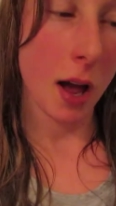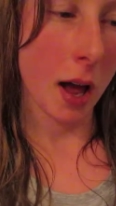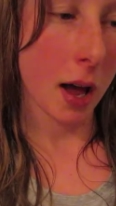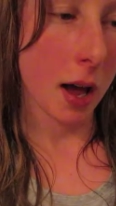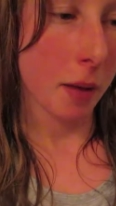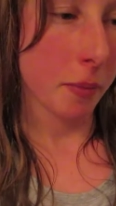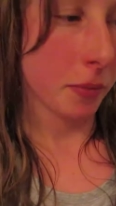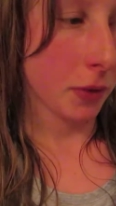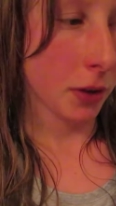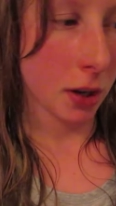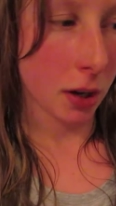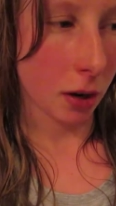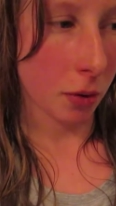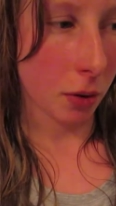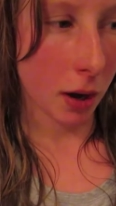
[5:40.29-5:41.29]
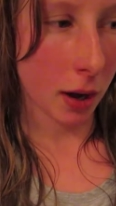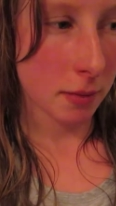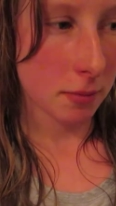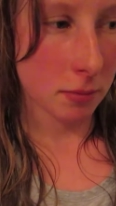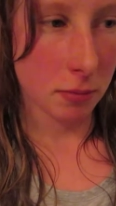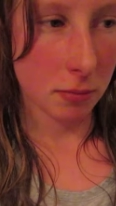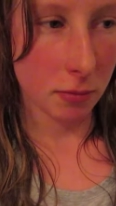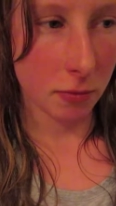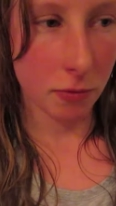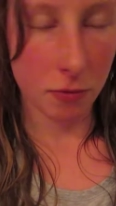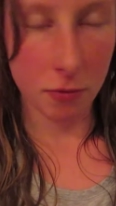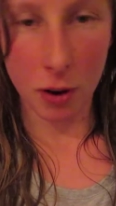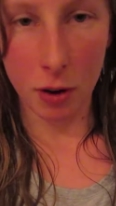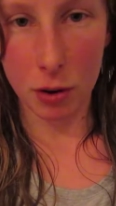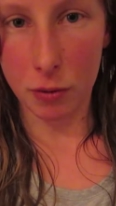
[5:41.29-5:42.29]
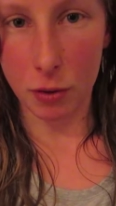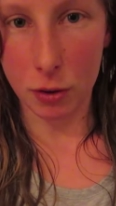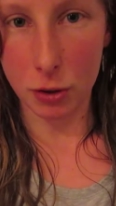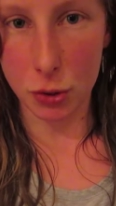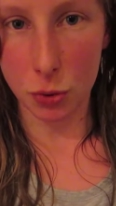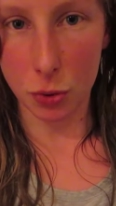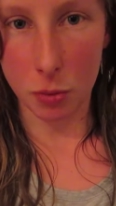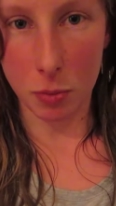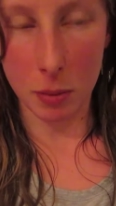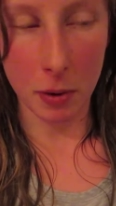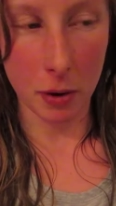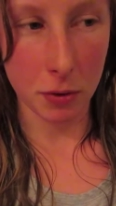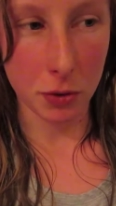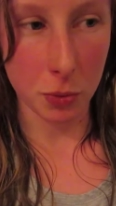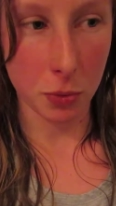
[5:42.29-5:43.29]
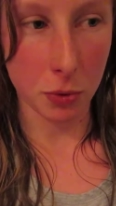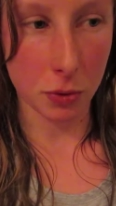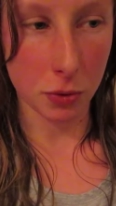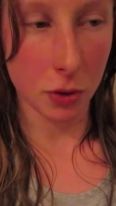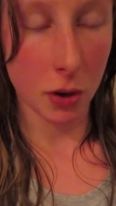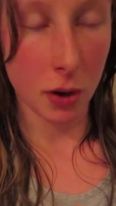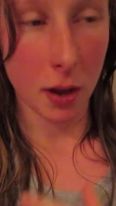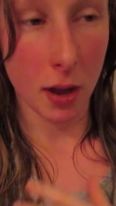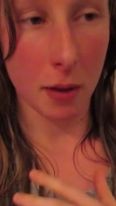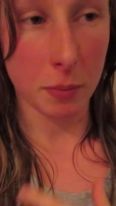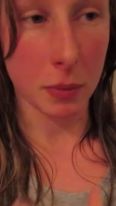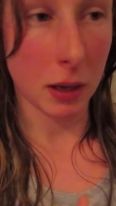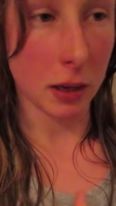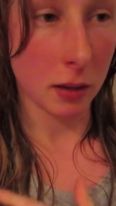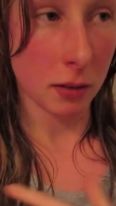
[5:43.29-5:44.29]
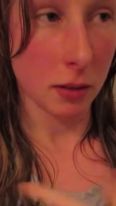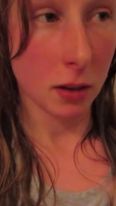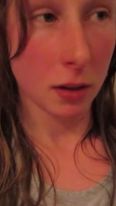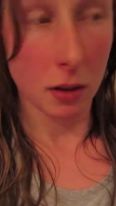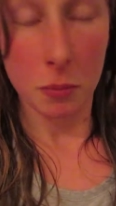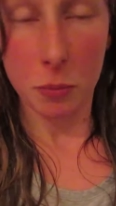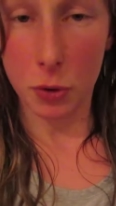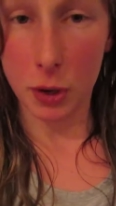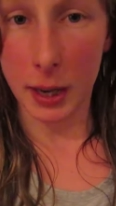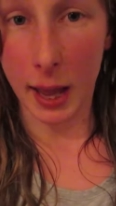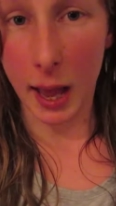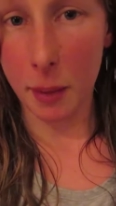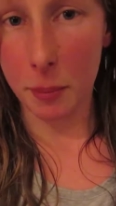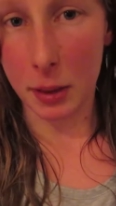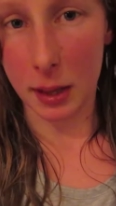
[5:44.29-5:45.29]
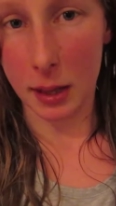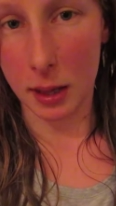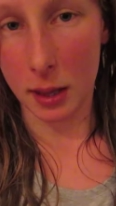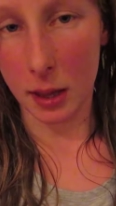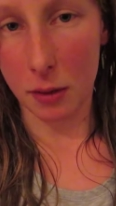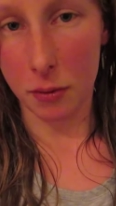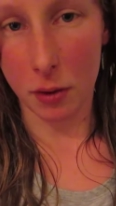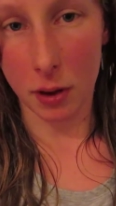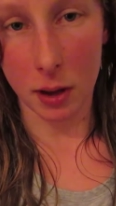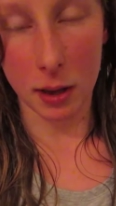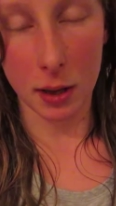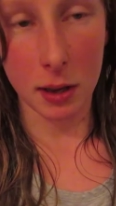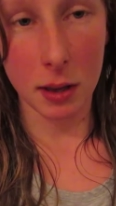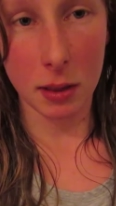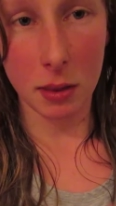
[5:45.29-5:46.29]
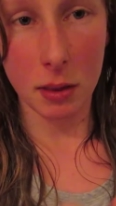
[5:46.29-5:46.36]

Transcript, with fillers: Um, you know, I'm very, very sure that my parents would have been pretty happy if I,